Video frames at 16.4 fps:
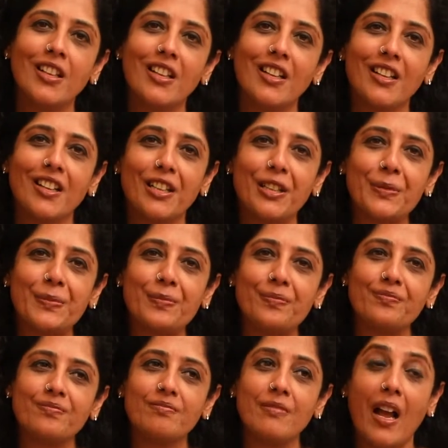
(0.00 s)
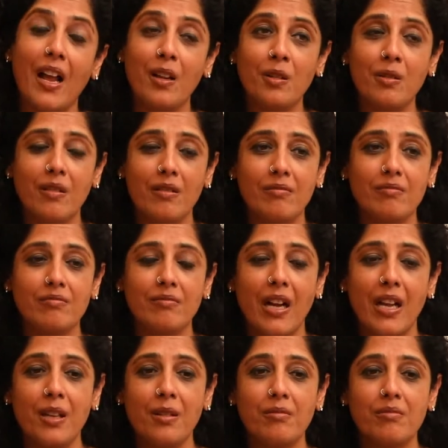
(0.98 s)
My
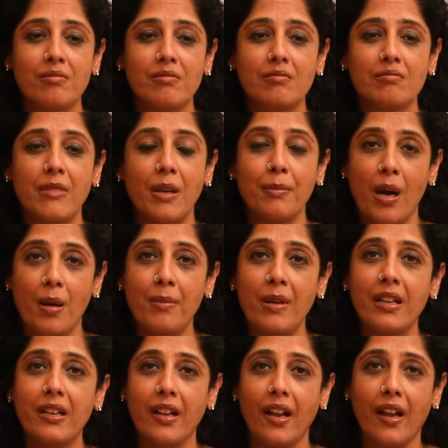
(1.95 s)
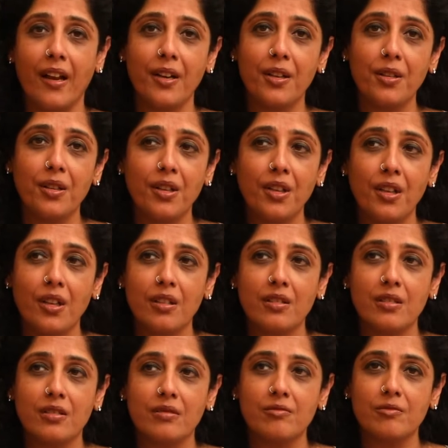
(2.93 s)
mom and dad
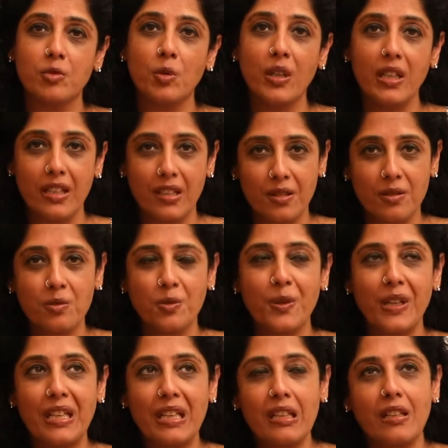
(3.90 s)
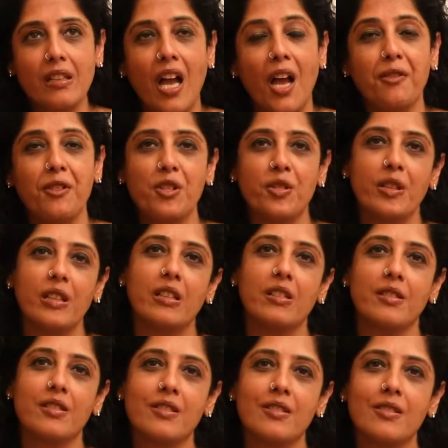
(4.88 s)
were very avid
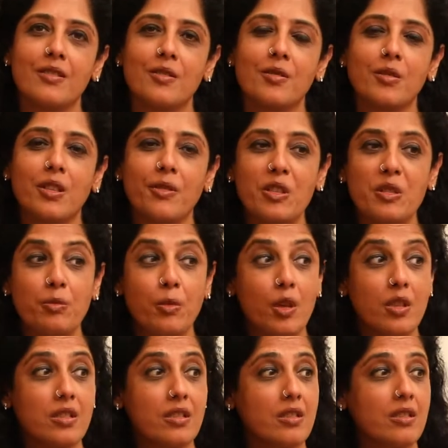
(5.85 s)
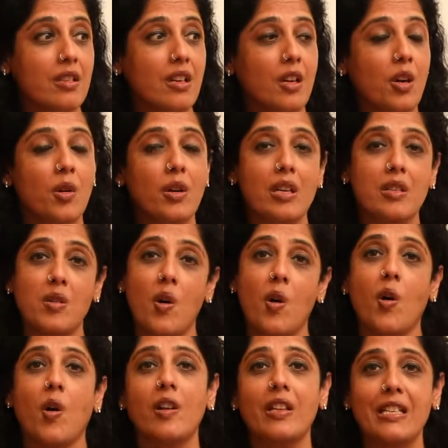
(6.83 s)
readers, so there was books around us
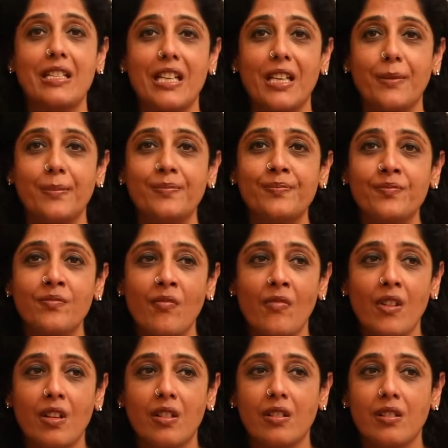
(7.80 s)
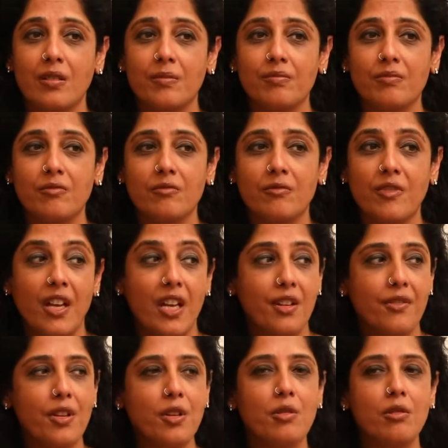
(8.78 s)
all the time.
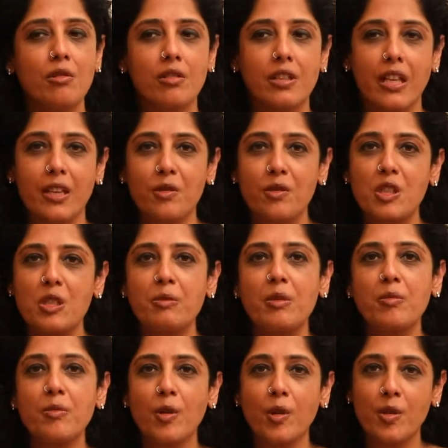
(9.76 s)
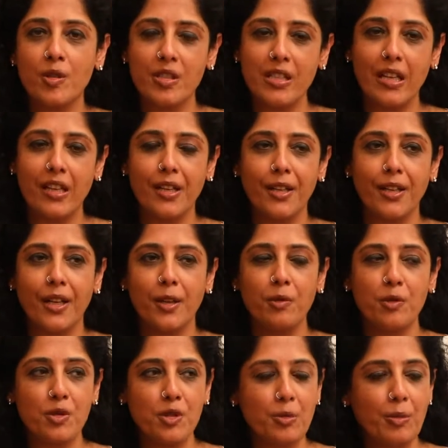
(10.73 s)
Wherever you look, there used to be books, and I
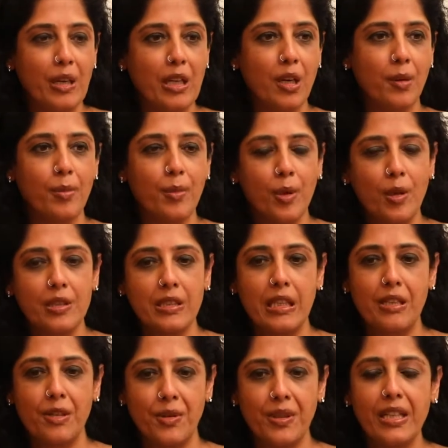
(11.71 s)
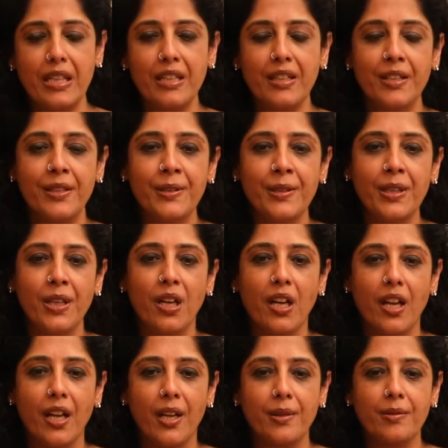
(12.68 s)
used to pick up books and read,
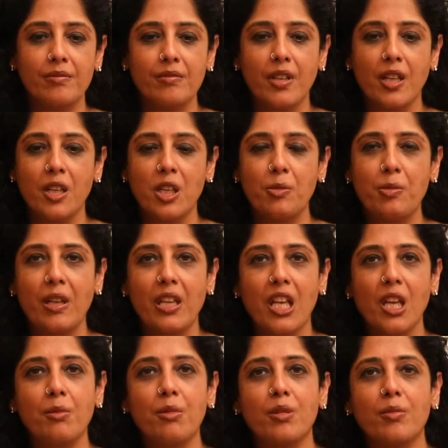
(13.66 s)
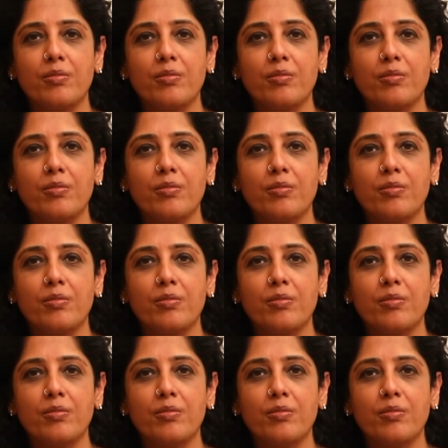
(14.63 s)
and it became